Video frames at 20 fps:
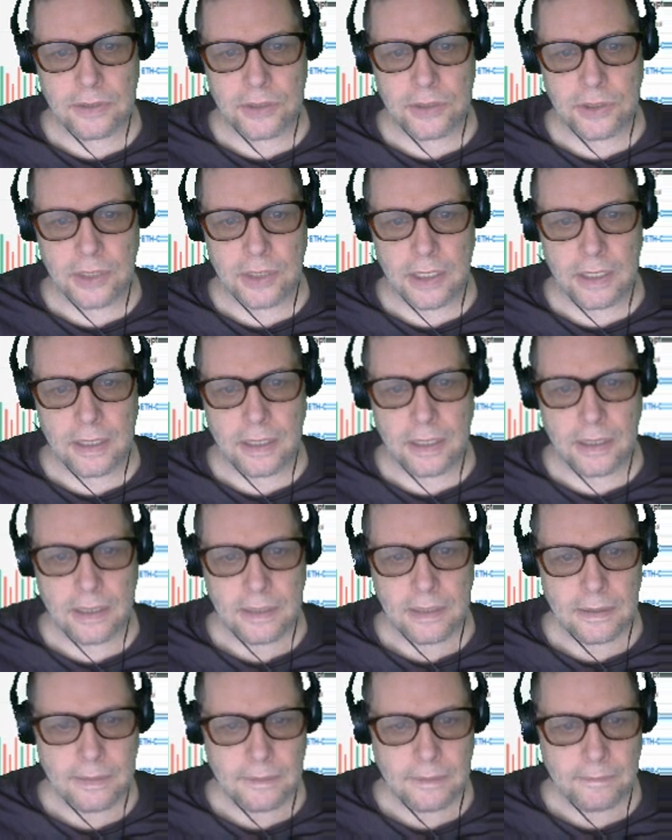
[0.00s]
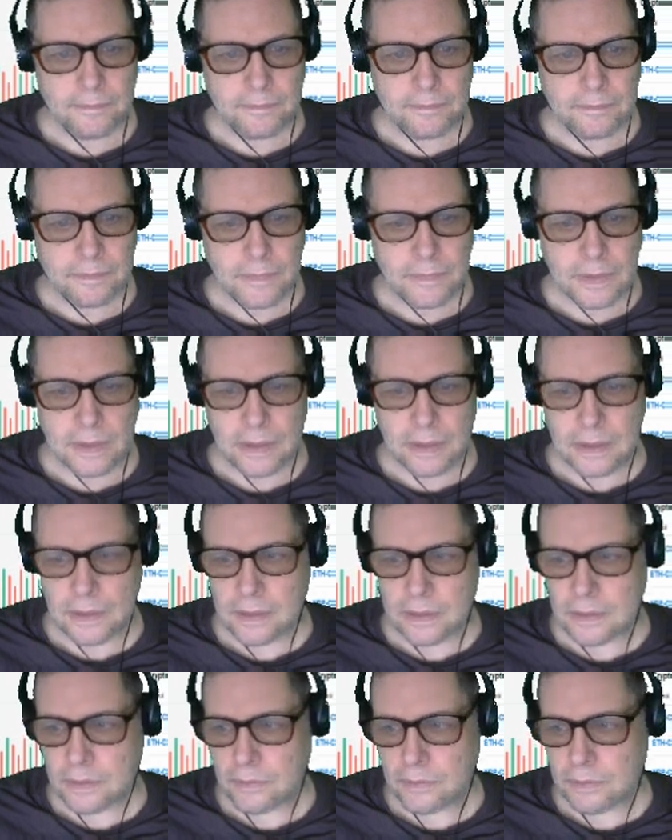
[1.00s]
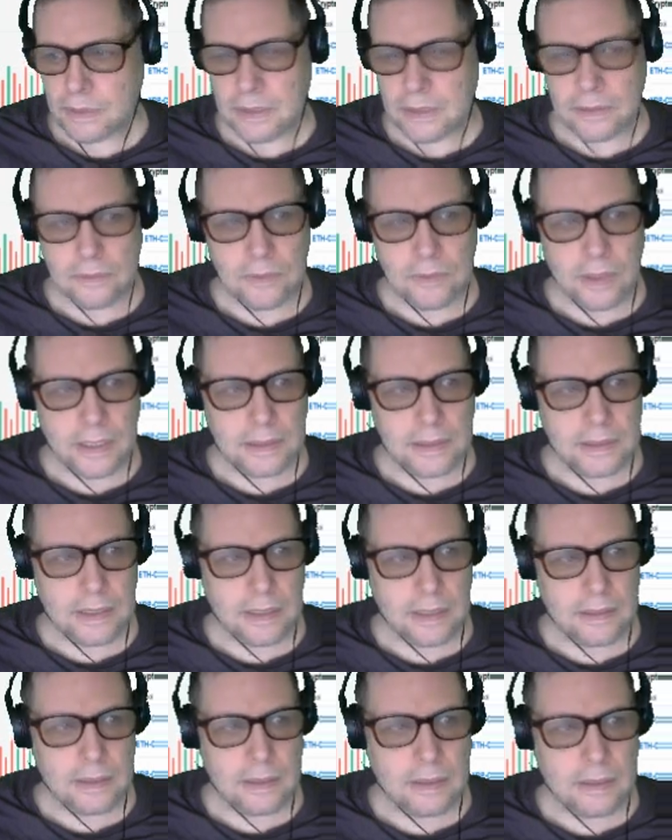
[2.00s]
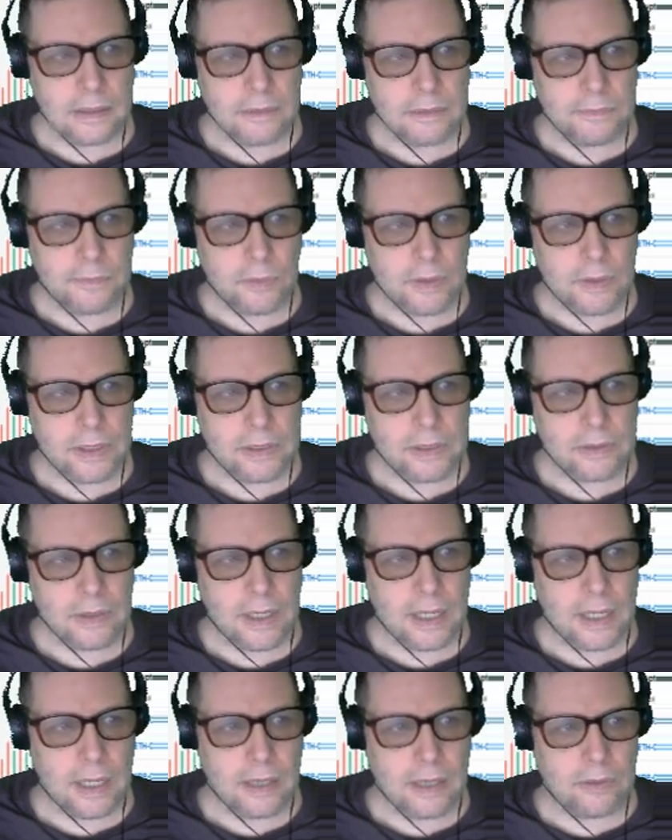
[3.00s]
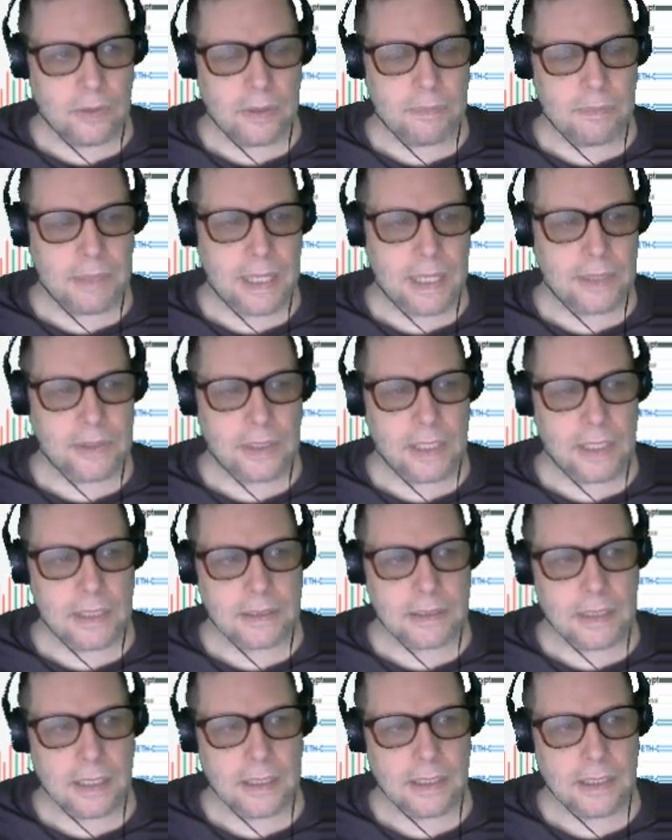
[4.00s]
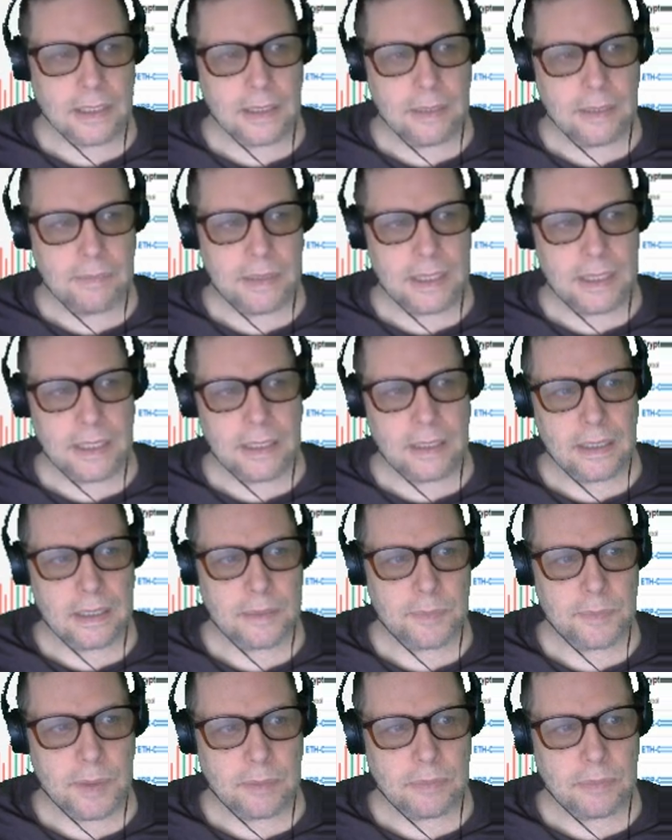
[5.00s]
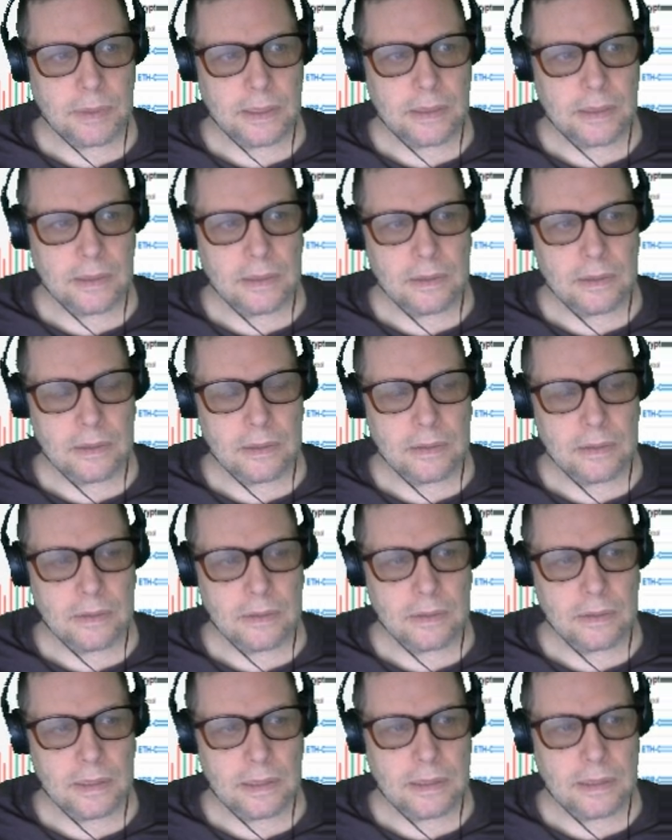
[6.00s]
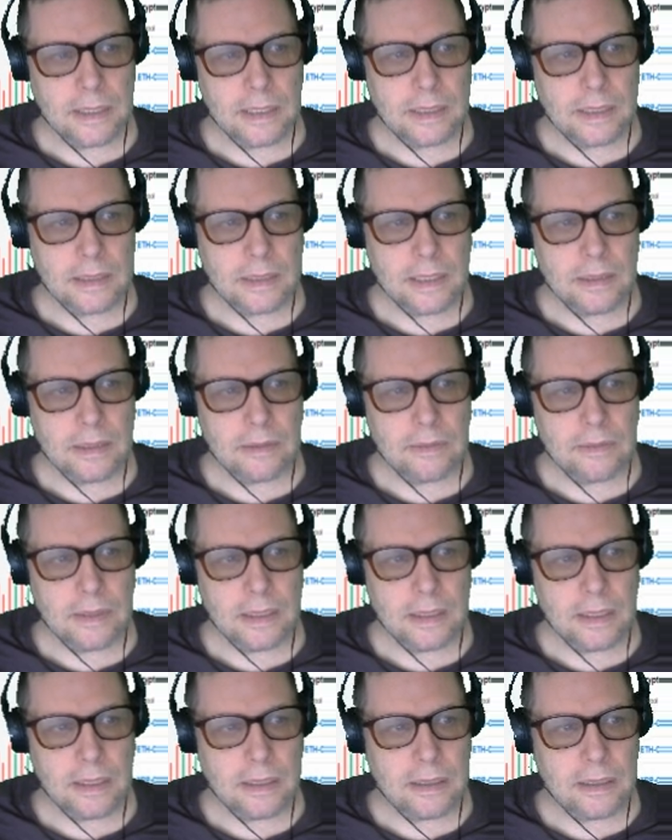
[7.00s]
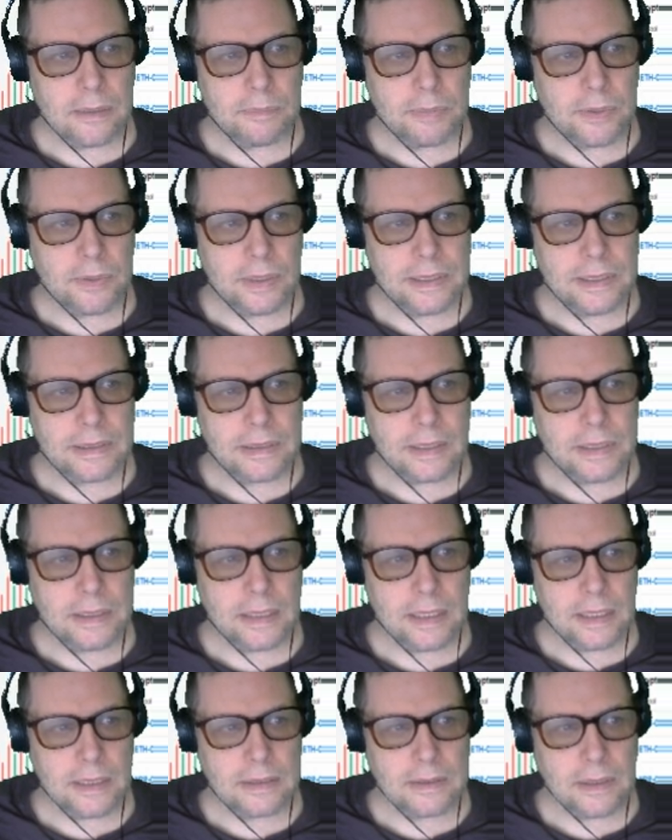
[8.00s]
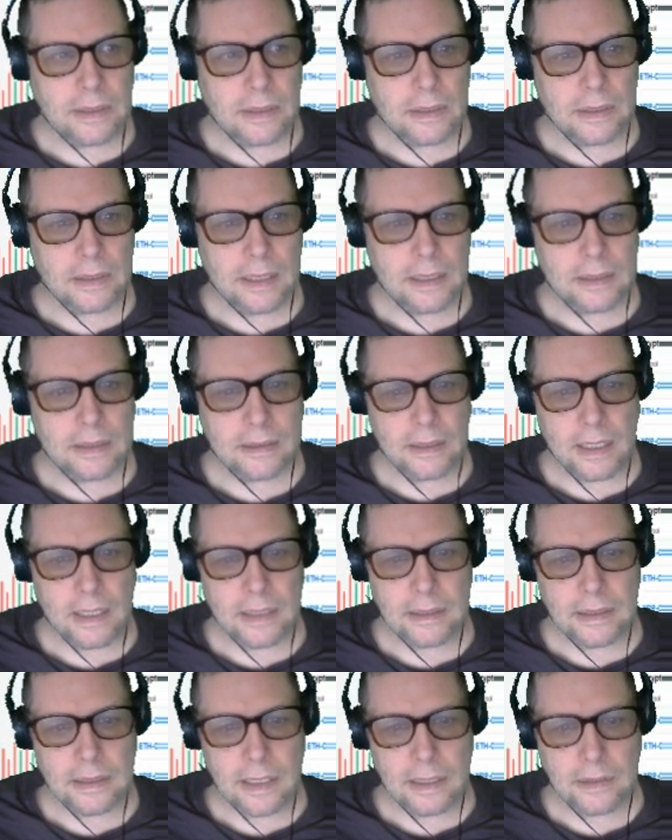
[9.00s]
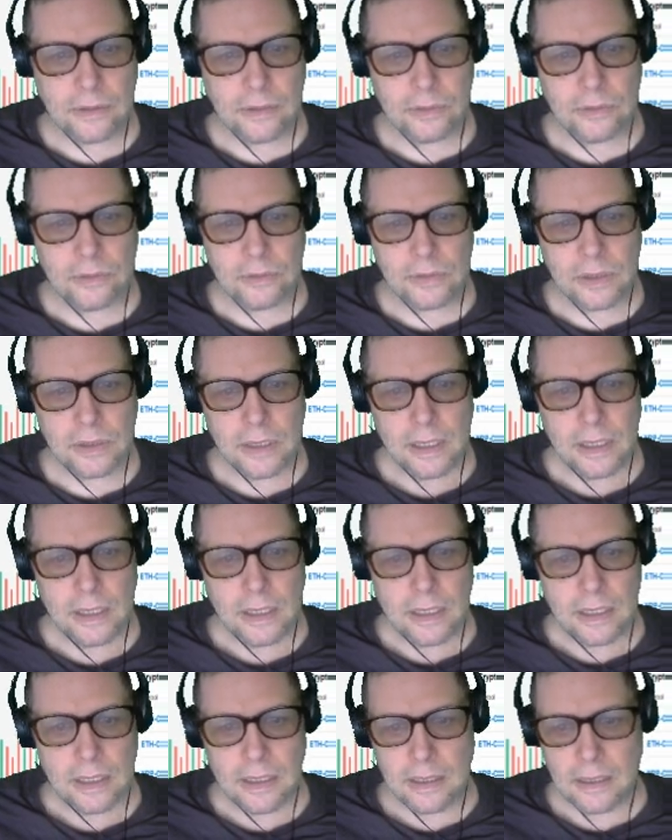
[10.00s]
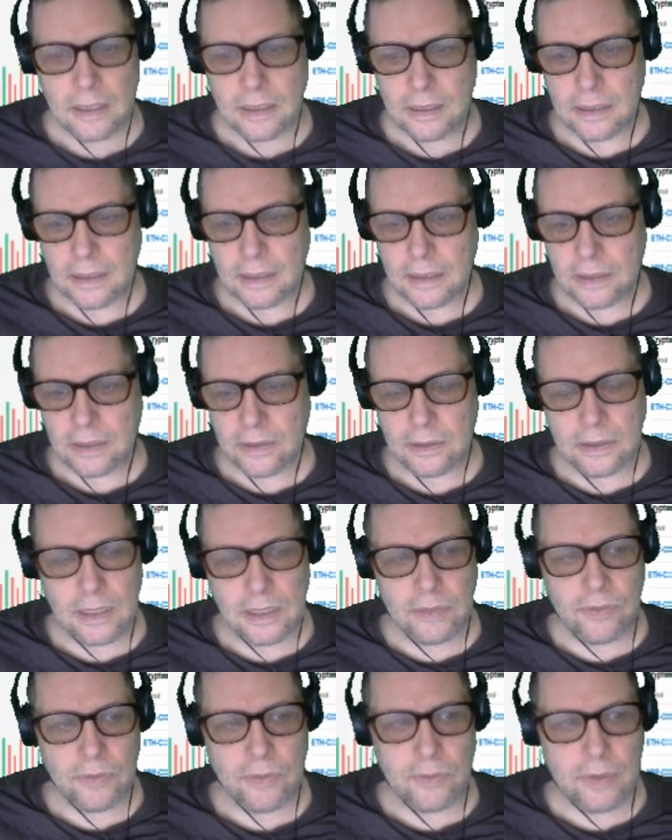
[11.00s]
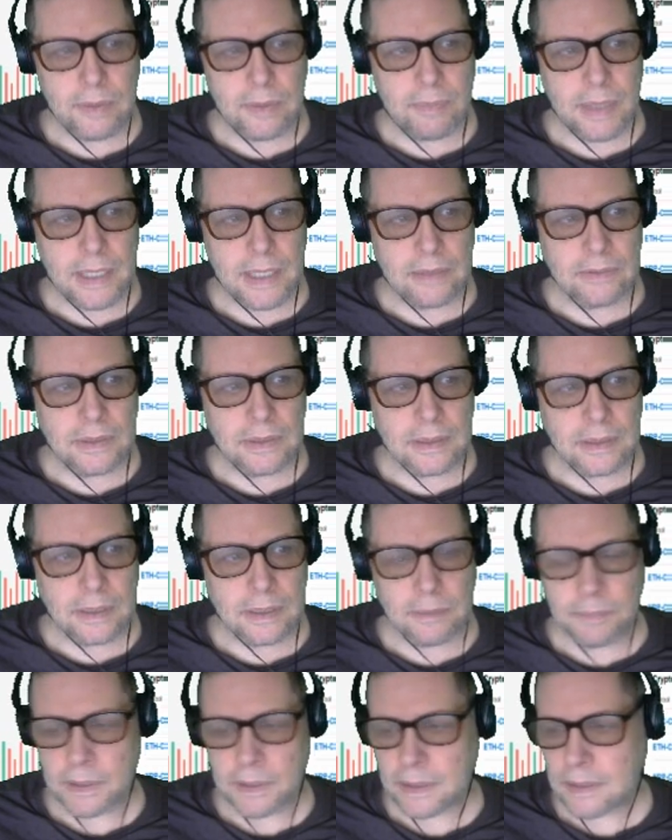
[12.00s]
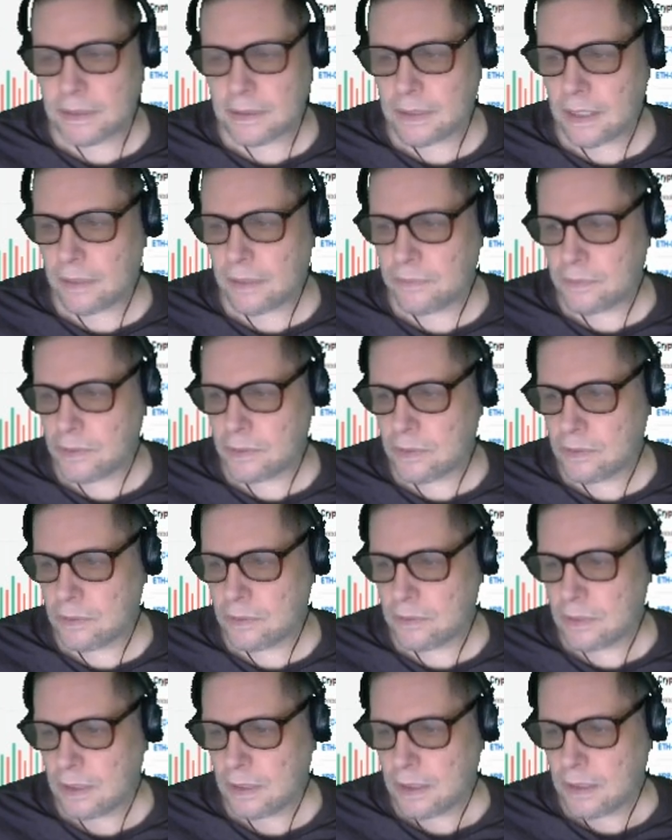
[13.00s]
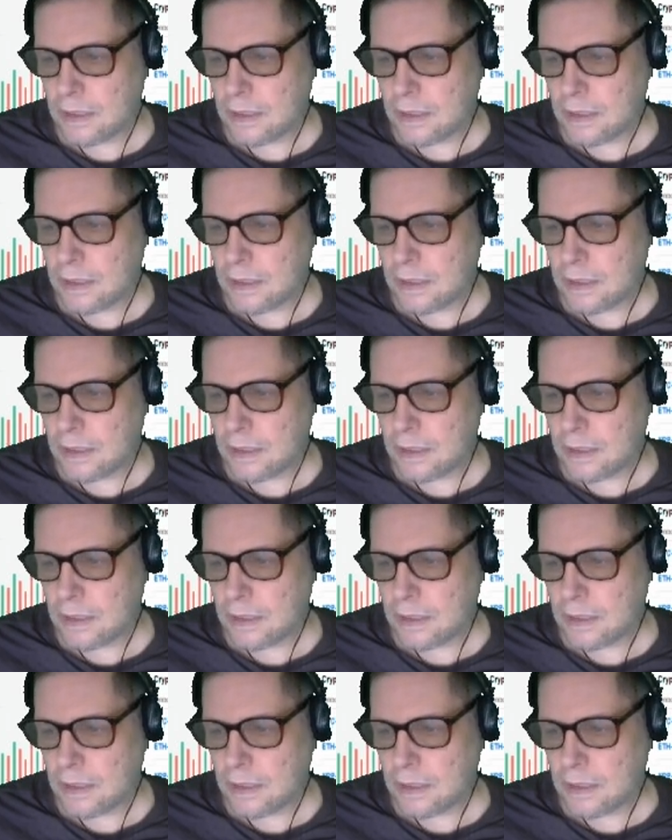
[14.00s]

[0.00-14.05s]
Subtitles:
China. The reason why it's down 140. So I would imagine that's kind of limiting. It's probably going to only take it down around 100 points today is all that news. And it could even rebound a little bit this afternoon.